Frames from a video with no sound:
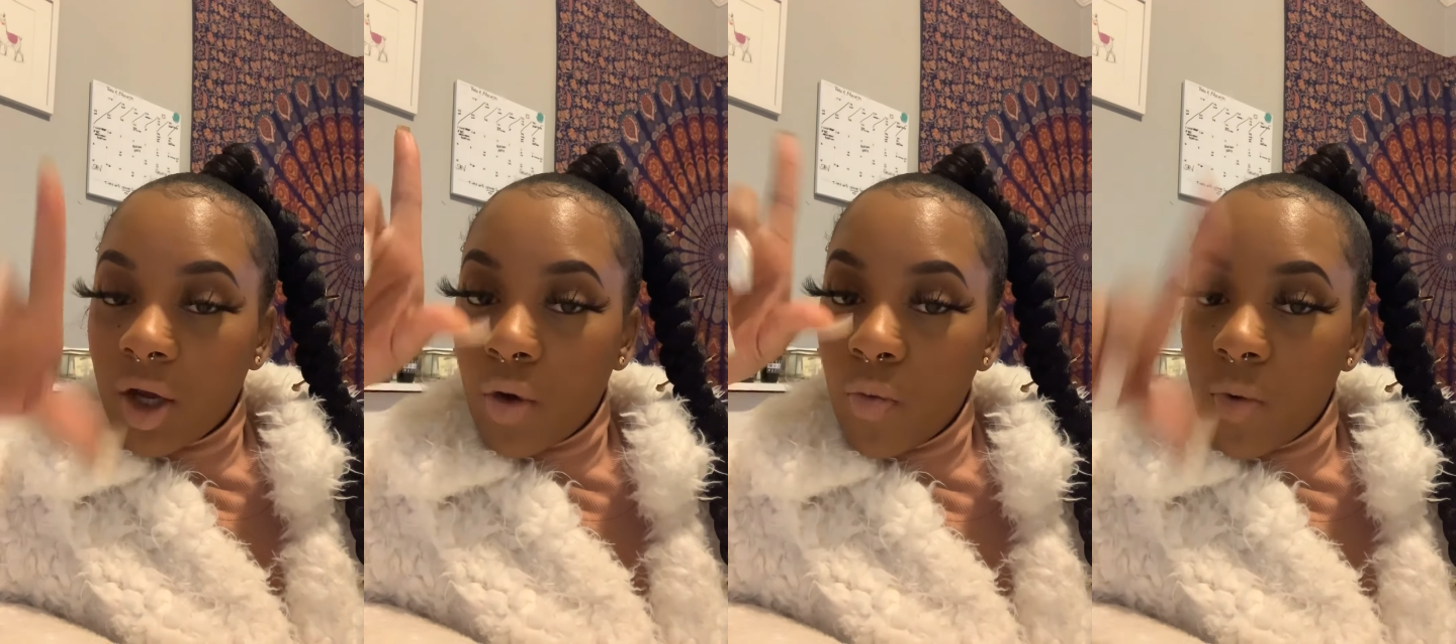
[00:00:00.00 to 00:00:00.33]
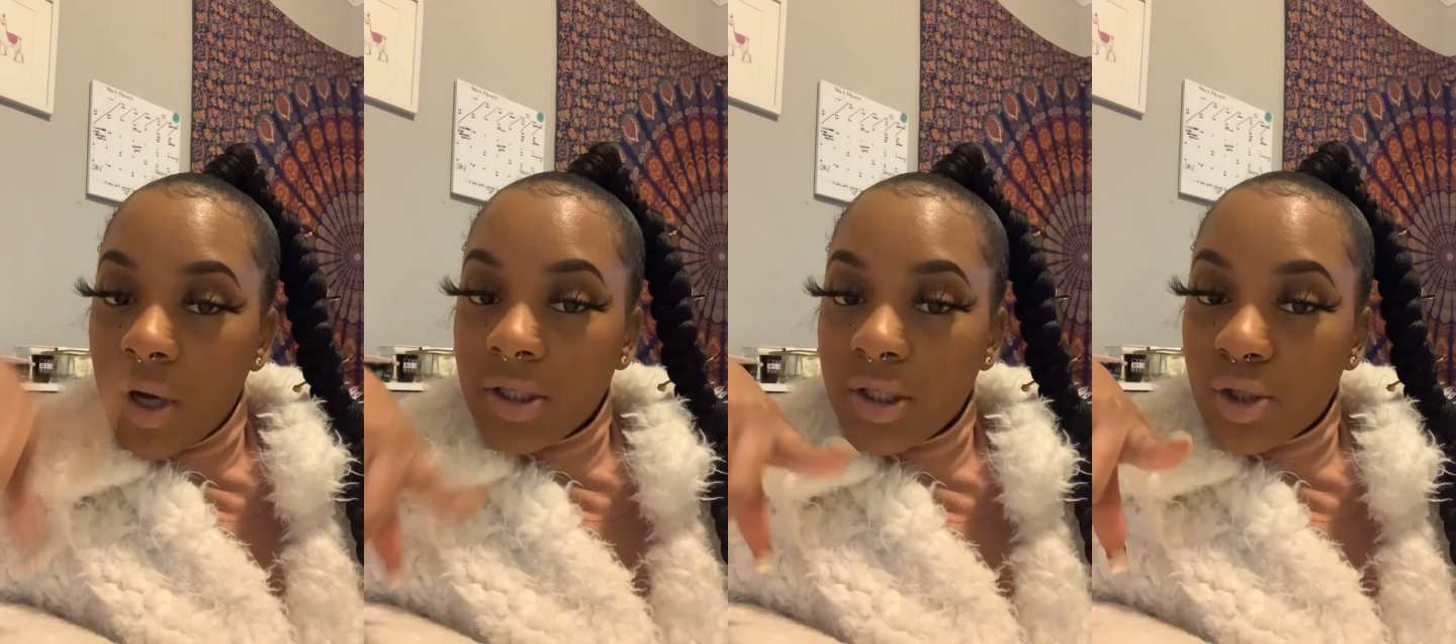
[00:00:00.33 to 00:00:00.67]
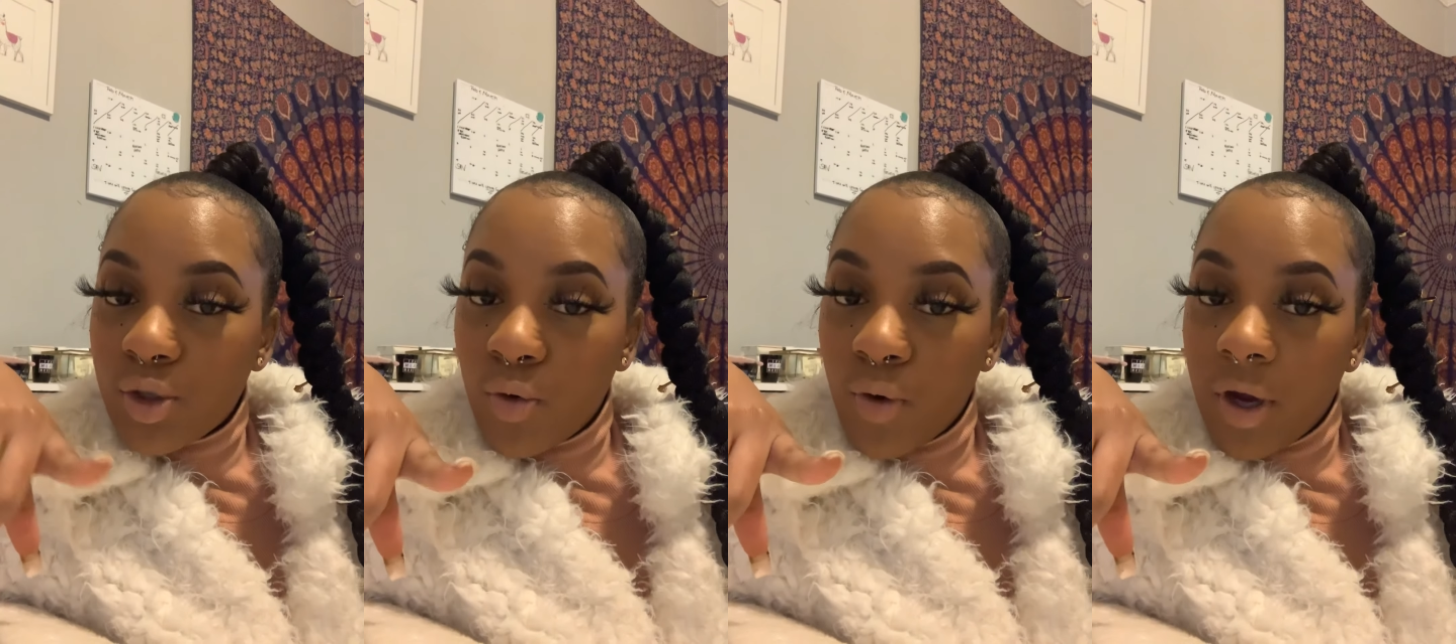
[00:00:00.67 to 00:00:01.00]
one
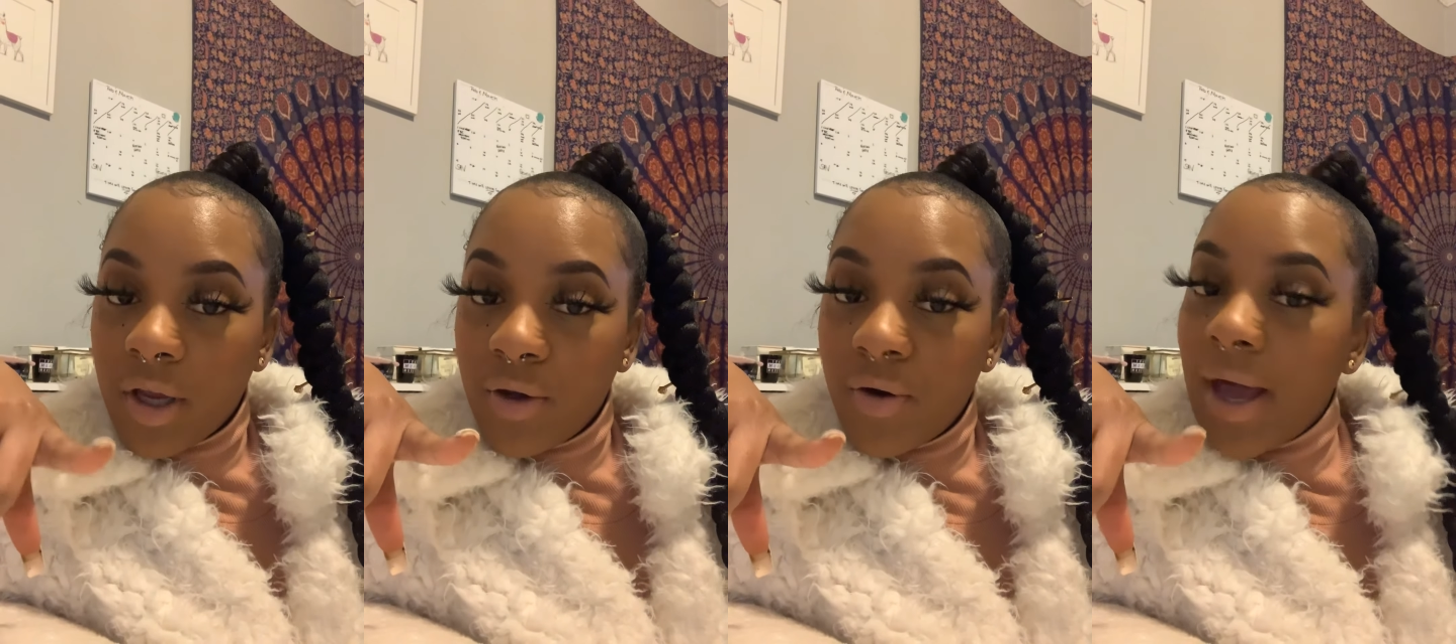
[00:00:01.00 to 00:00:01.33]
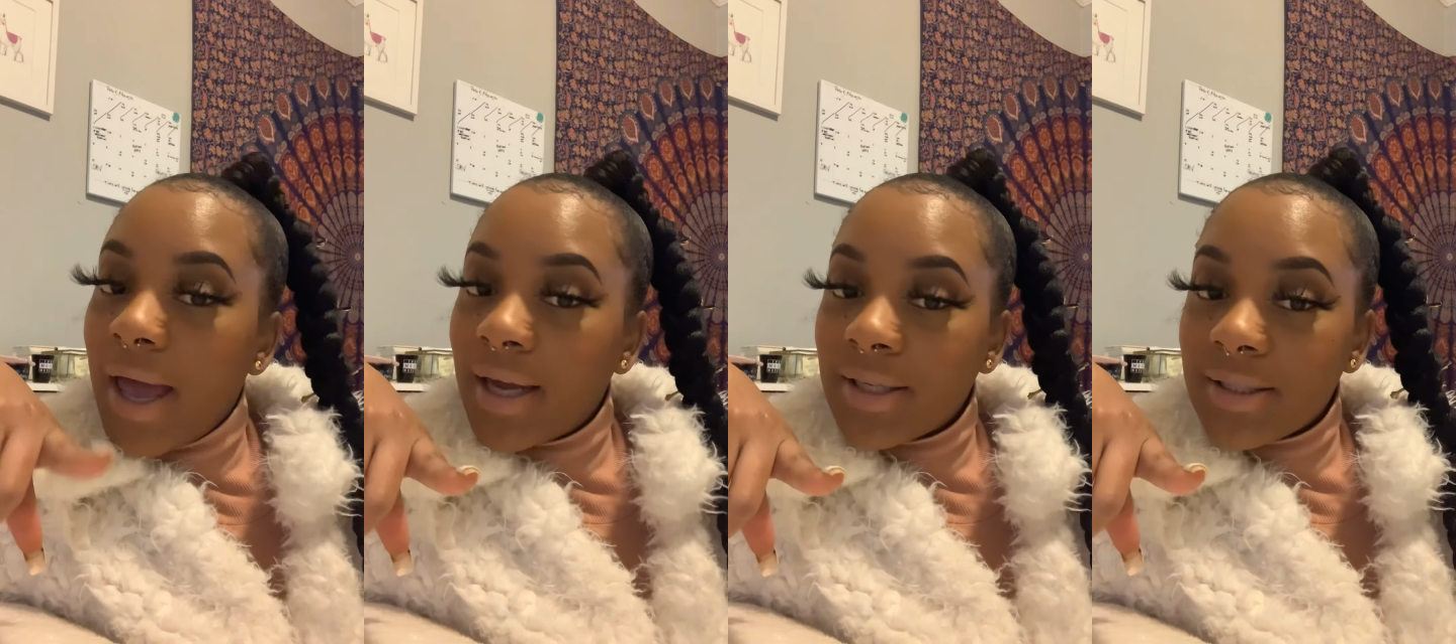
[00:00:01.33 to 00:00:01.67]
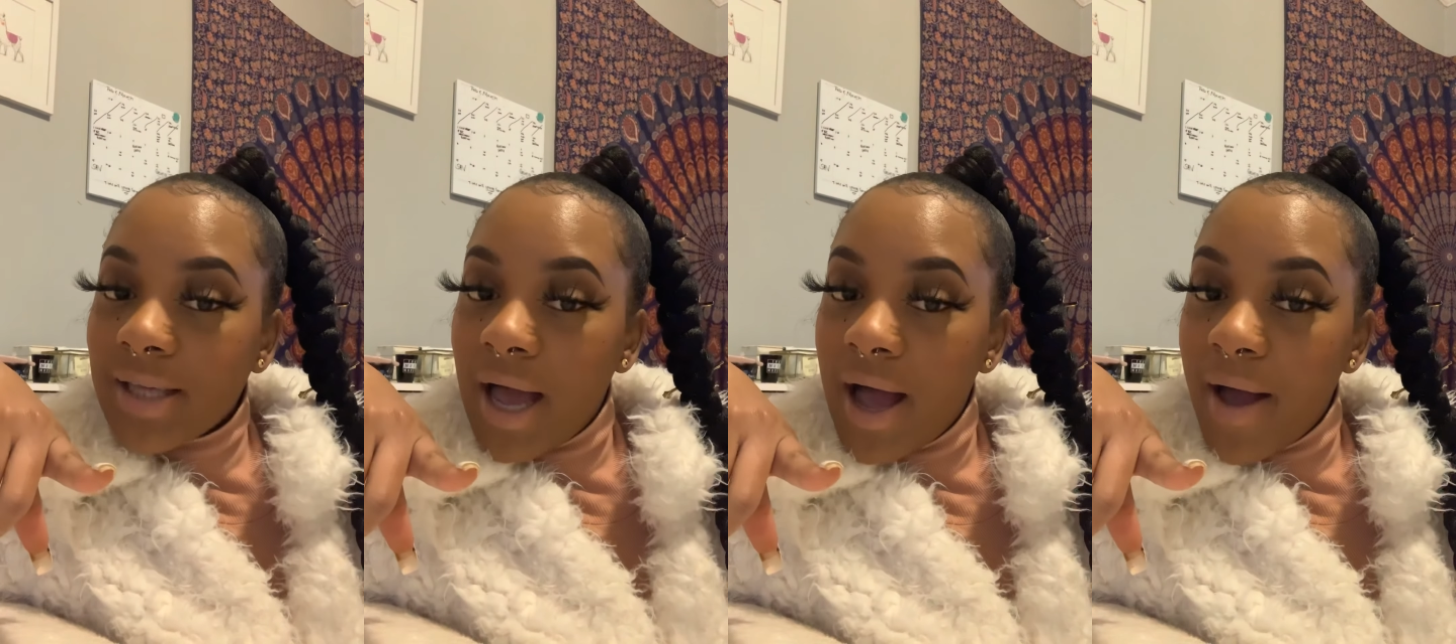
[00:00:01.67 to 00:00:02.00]
tutorial at a
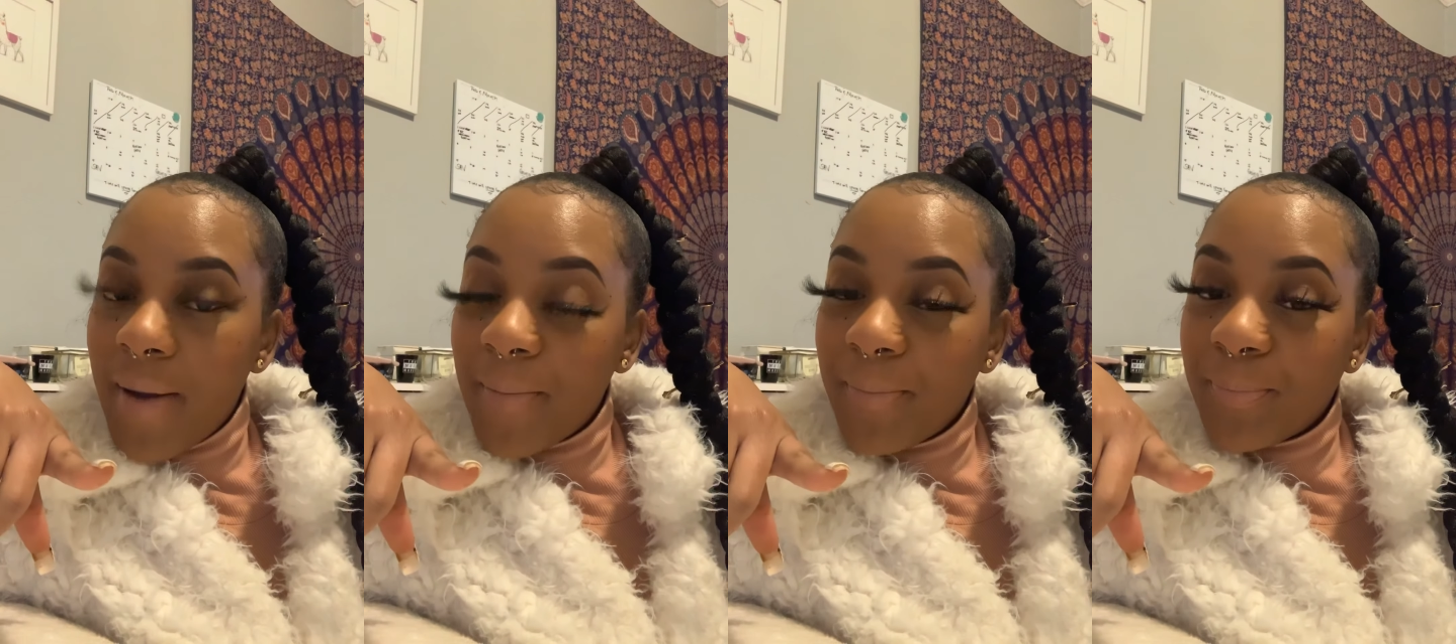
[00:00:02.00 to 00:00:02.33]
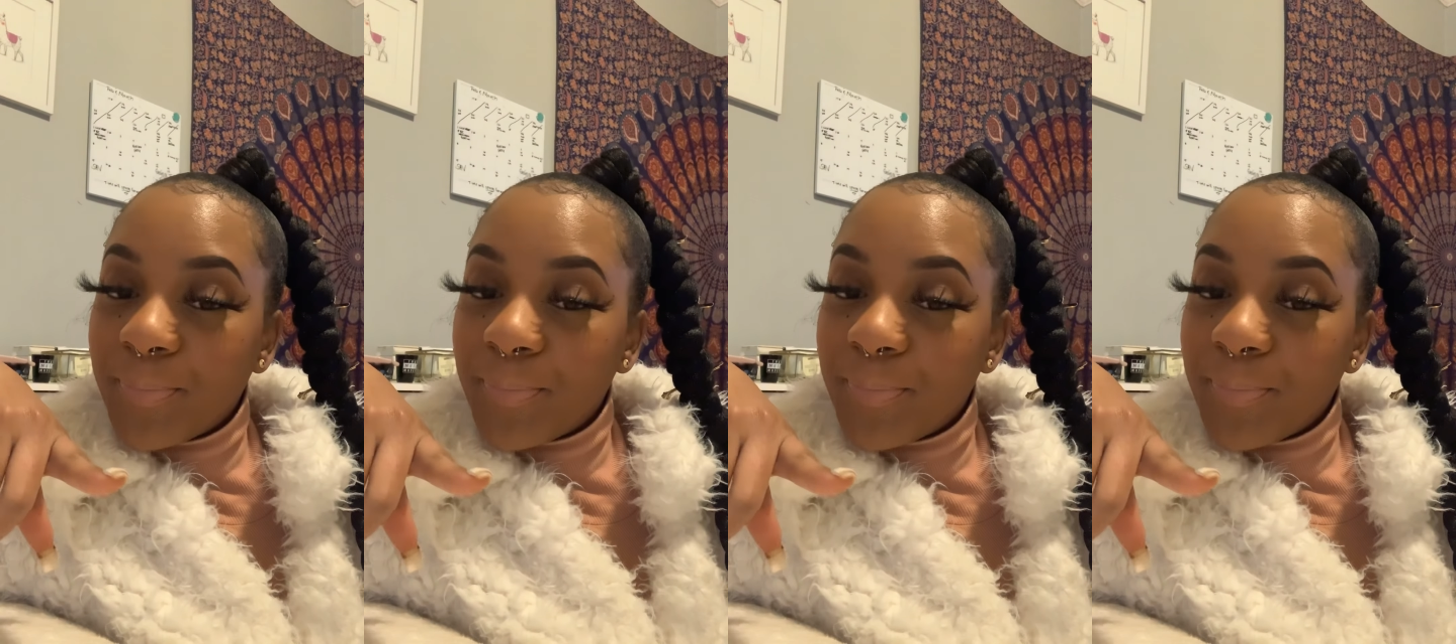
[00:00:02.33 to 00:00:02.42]
time.